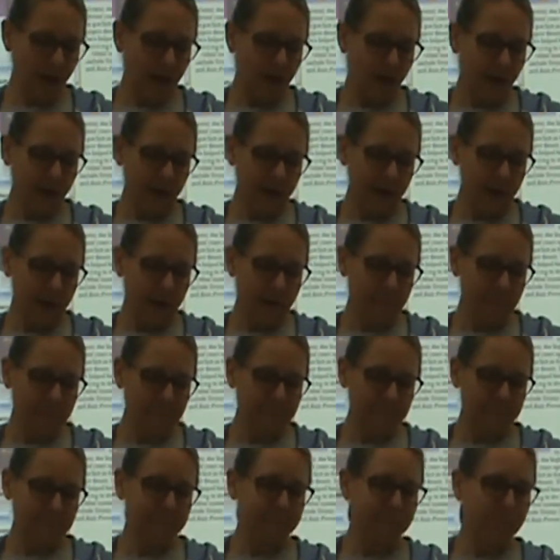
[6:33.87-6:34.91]

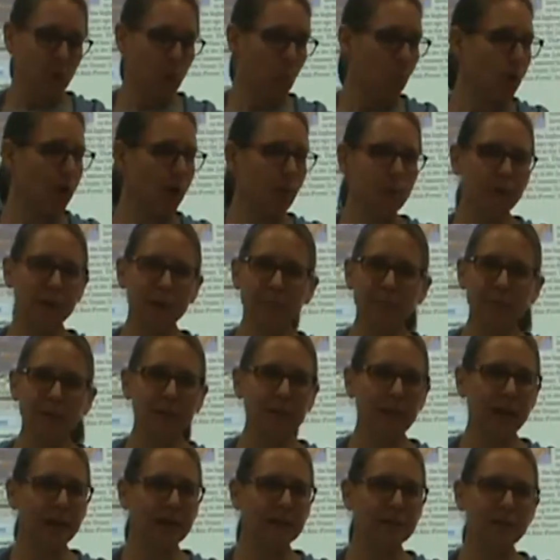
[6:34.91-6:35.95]
what would it be
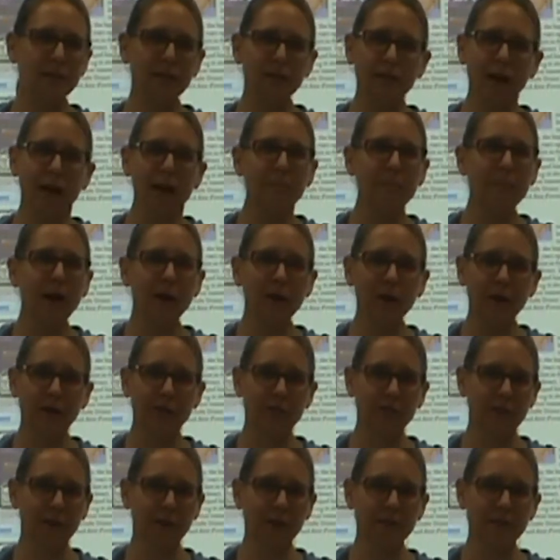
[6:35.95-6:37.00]
like to climb Mount
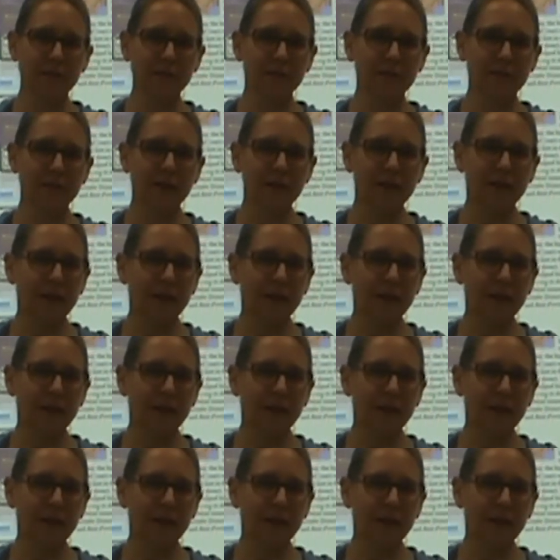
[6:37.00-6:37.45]
Everest?